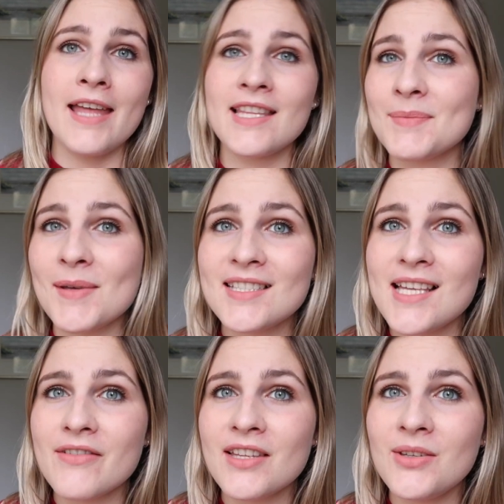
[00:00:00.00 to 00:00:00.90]
And that's
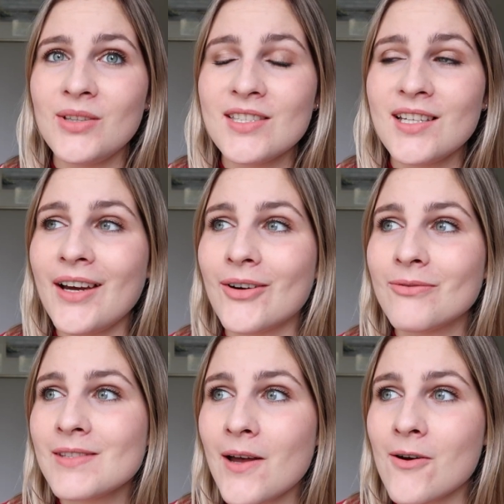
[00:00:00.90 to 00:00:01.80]
basically everything you need to
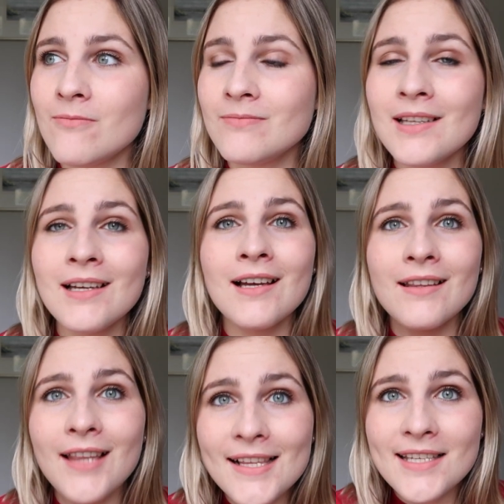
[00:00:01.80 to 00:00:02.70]
know. So,
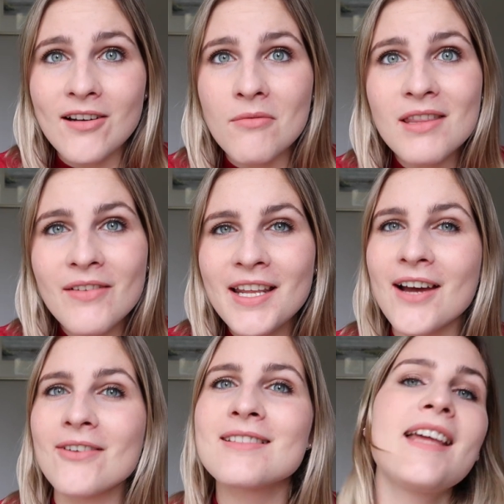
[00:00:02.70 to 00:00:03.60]
let's get on with the video.